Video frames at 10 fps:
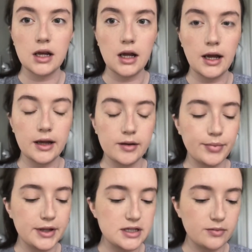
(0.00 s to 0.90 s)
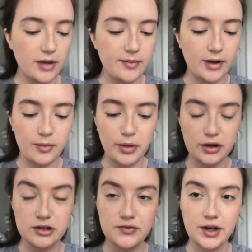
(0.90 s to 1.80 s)
Hi, please don't mind my
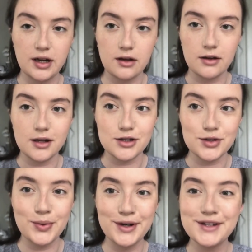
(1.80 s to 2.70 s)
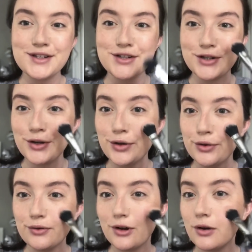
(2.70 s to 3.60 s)
appearance right now. I just wanted to show
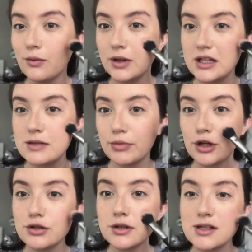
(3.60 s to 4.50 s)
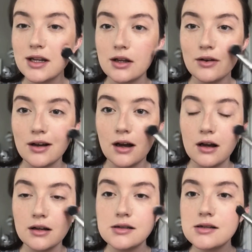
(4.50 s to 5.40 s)
you what this blush looks like going
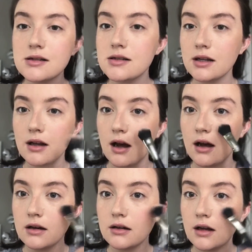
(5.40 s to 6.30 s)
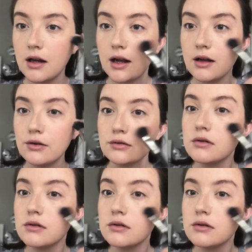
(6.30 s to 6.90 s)
on since it got cut out.